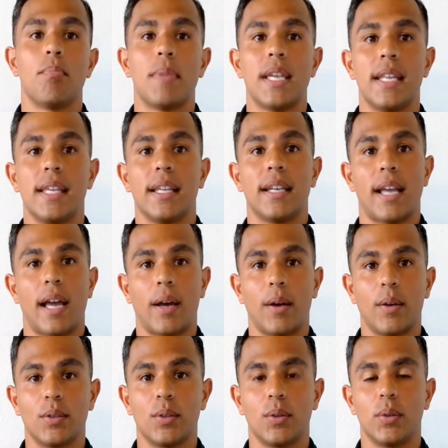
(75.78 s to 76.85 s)
median
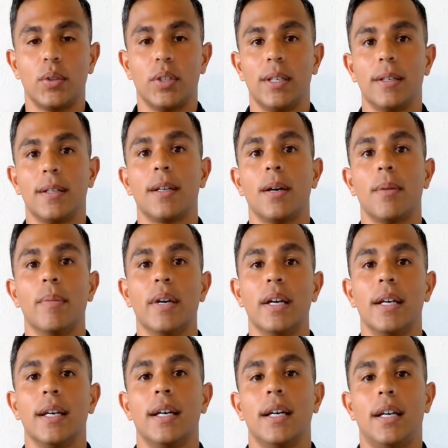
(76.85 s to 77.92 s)
household income
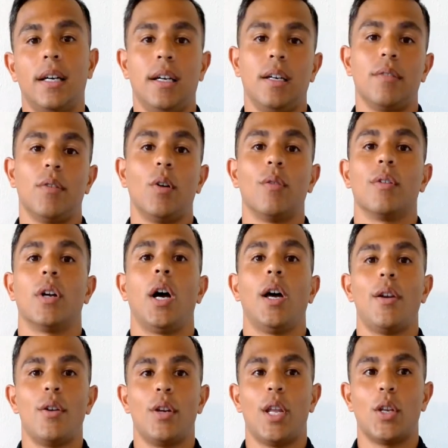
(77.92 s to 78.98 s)
of over
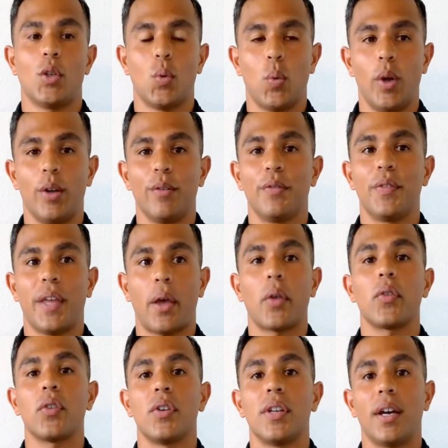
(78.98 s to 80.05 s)

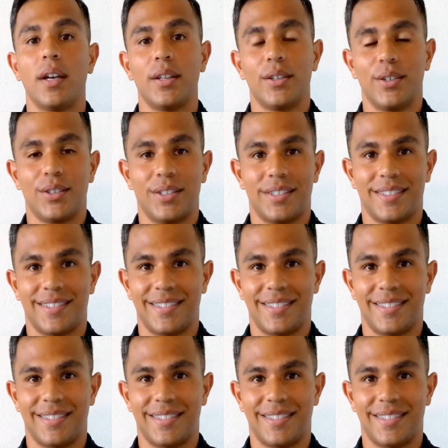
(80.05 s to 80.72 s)
$112,000.